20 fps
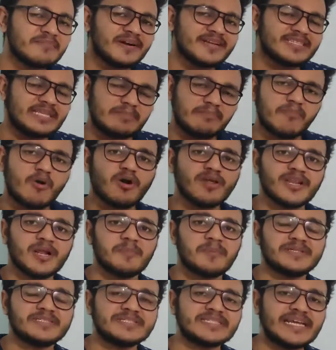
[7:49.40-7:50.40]
but a symbolic
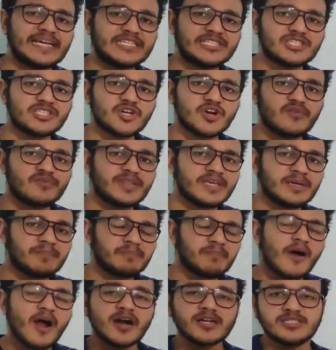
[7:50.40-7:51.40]
representation of the
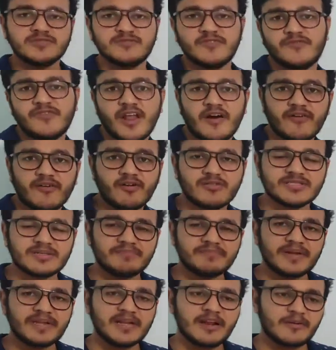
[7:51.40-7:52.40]
parts of a flower, or
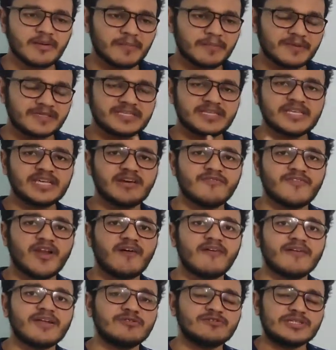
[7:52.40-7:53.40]
simply representing a
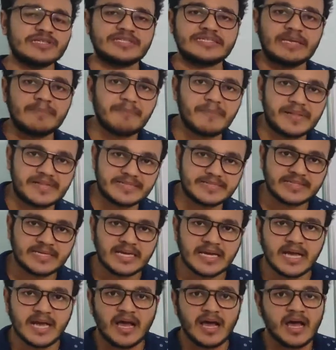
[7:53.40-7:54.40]
flower using symbols.
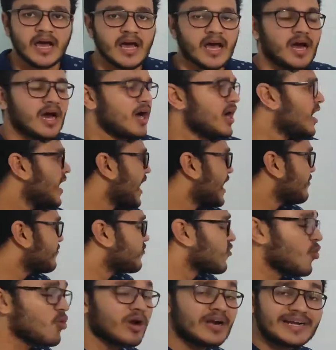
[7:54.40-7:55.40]
And
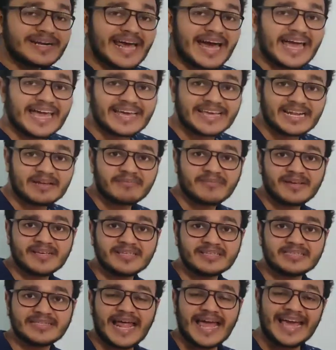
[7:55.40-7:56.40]
floral diagram
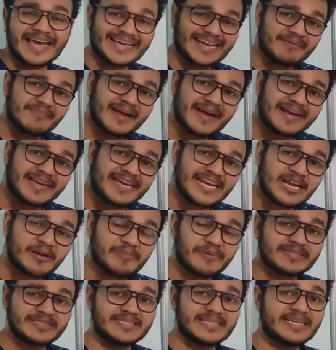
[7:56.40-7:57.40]
is diagrammatically
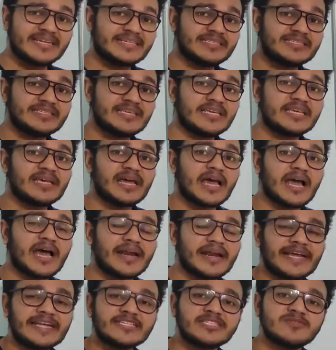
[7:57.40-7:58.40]
representation the
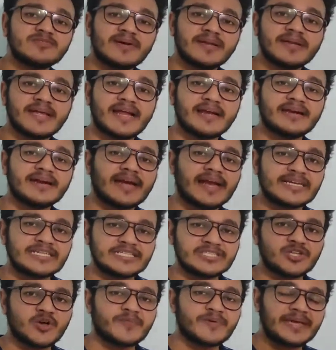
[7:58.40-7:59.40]
arrangement and
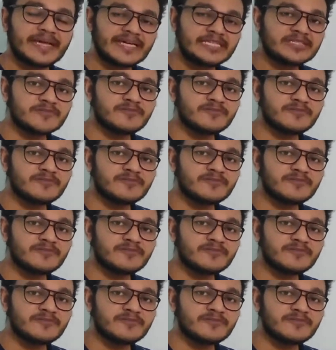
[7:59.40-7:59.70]
relations of each